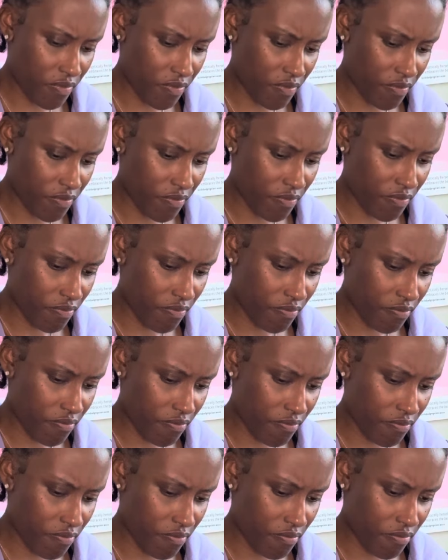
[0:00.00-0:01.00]

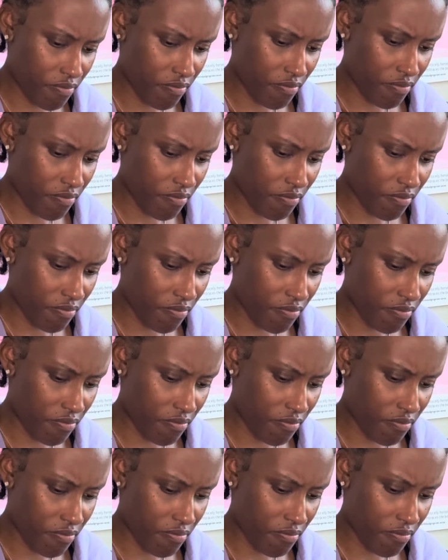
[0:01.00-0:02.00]

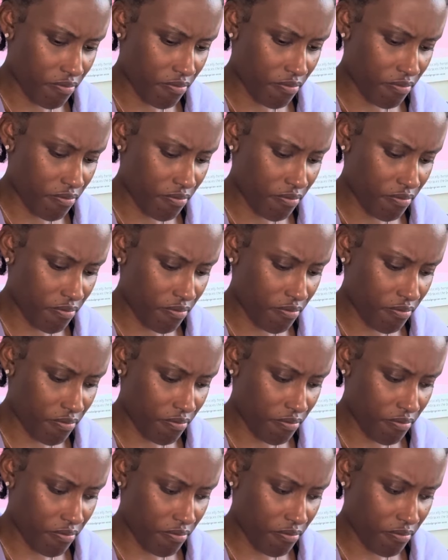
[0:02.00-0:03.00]

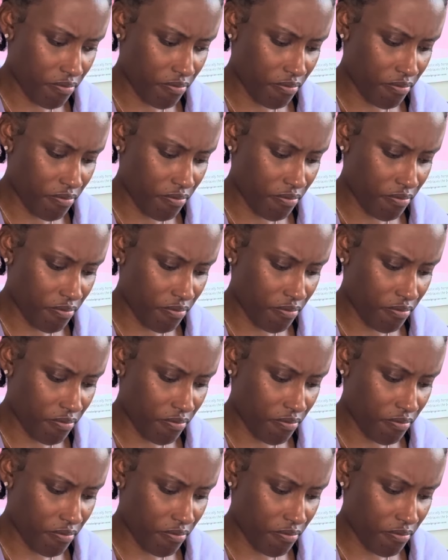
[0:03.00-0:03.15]
No one is speaking in this clip.